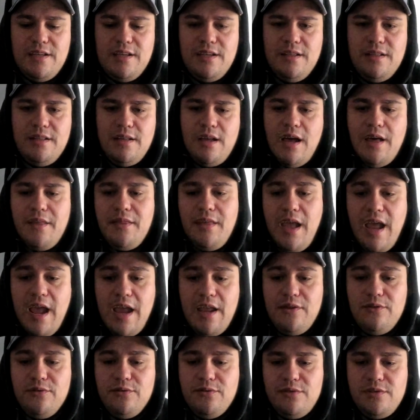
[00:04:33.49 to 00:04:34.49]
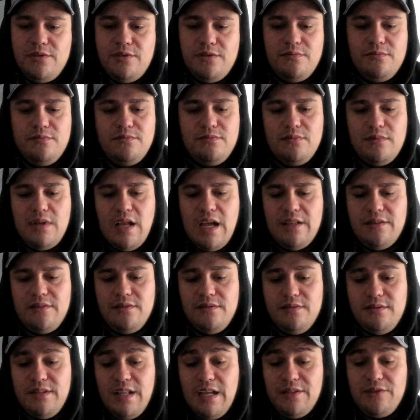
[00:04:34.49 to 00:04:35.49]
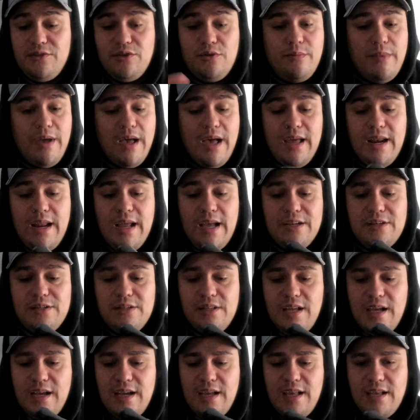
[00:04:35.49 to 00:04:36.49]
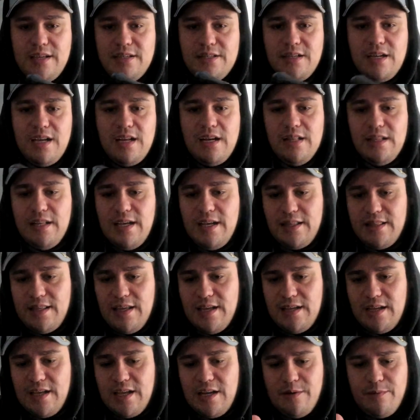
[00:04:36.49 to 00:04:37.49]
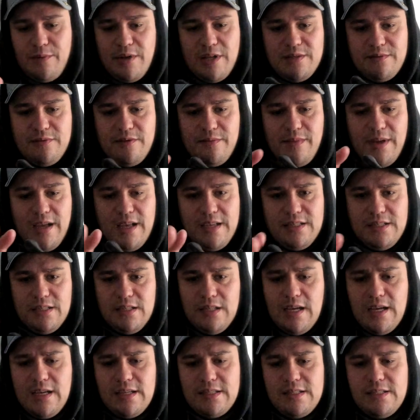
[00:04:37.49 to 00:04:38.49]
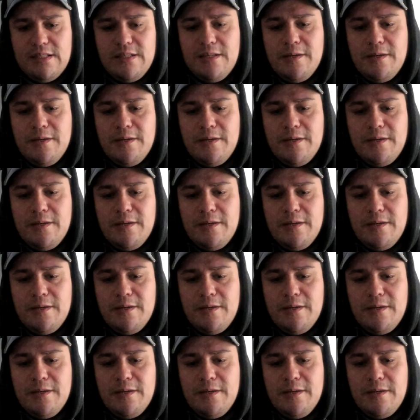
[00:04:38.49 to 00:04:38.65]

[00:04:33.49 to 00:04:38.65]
The handles not too bad actually. I actually kind of like that. Kind of reminds me of my SLX.